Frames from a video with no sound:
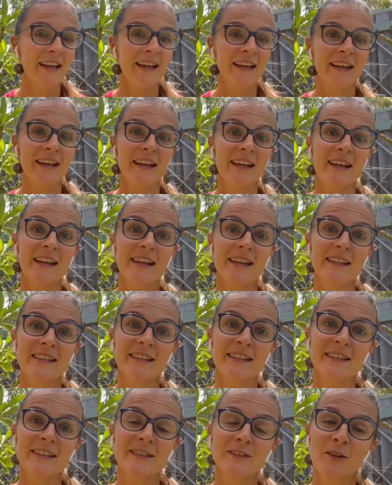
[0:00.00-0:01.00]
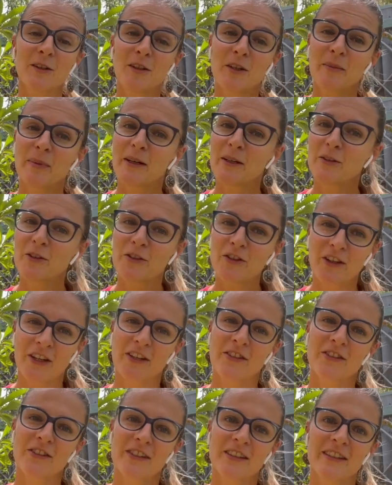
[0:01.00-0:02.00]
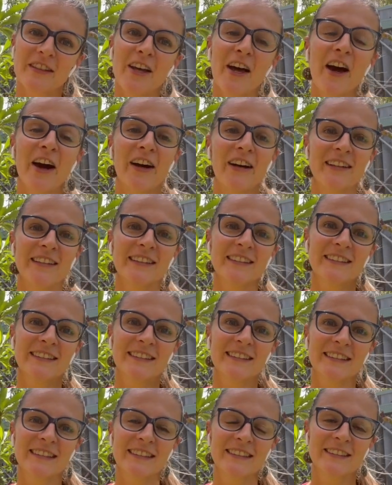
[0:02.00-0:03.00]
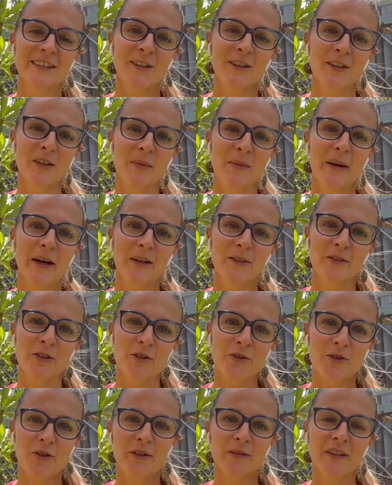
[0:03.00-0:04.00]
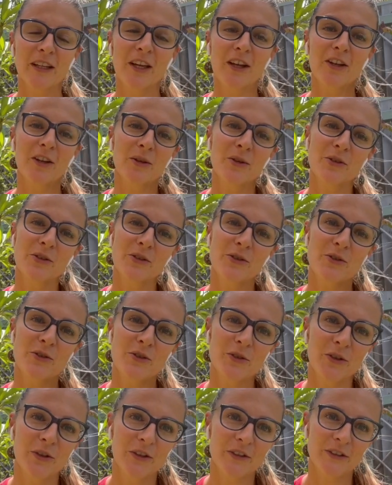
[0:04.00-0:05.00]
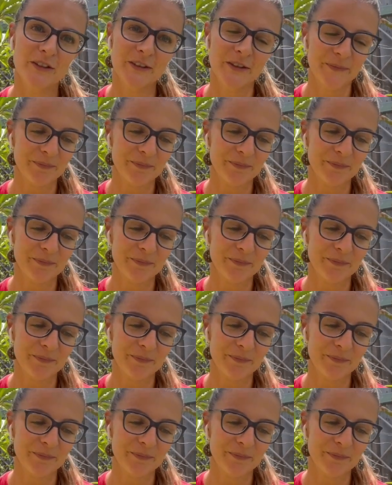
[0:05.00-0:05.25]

It is all about changing the hearts. It's all about the drawing closer to God.